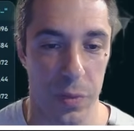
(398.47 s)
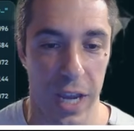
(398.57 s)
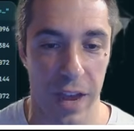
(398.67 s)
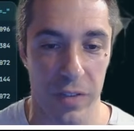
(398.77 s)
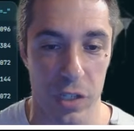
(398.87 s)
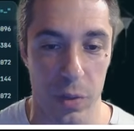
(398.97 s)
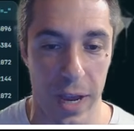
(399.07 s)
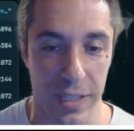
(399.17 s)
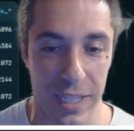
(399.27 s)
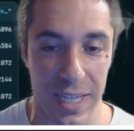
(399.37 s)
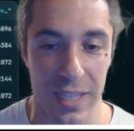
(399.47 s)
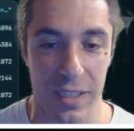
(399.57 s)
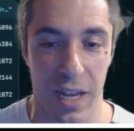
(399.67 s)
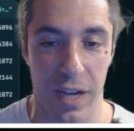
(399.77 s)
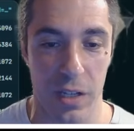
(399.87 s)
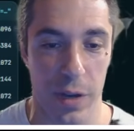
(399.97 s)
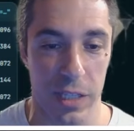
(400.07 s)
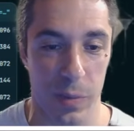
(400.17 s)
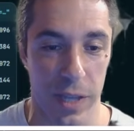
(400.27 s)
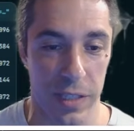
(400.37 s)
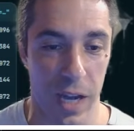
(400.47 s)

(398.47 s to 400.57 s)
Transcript: We have a US East and US West.